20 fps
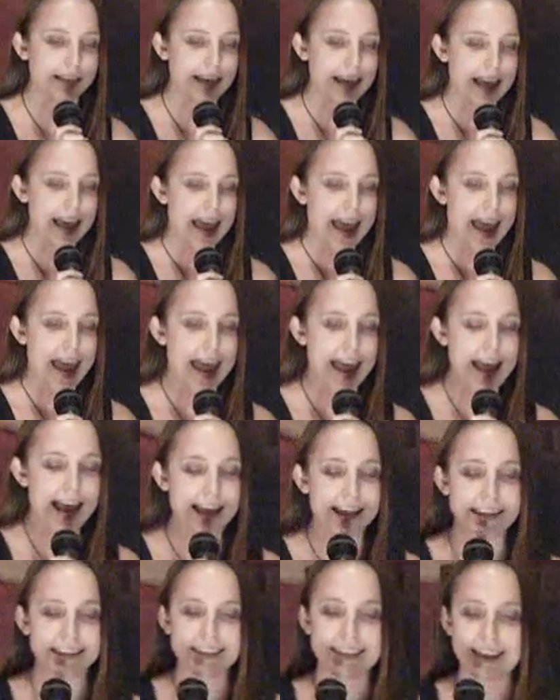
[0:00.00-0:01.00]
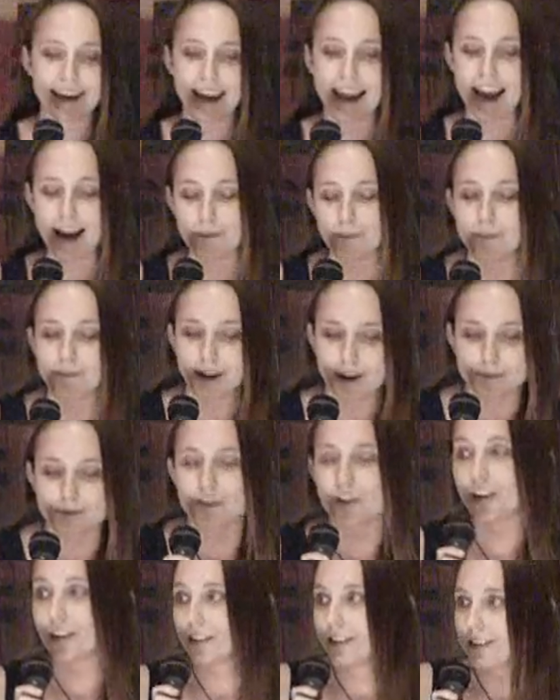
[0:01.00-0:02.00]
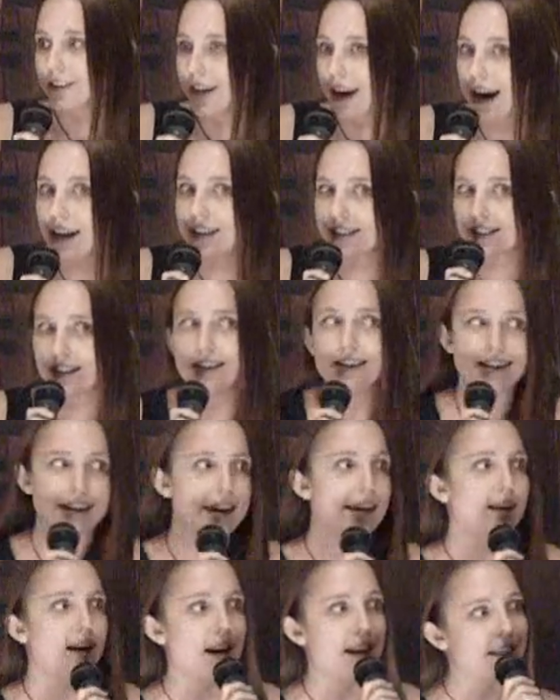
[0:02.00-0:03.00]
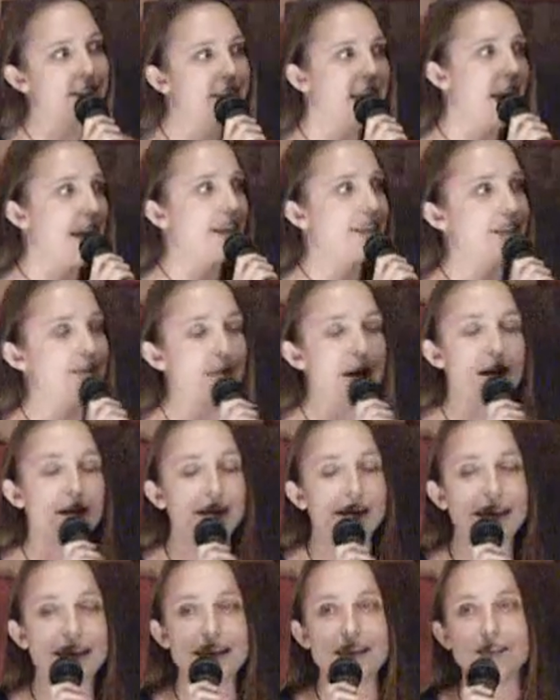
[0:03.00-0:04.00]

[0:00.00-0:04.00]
And I'm kind of starting to get on his case about it.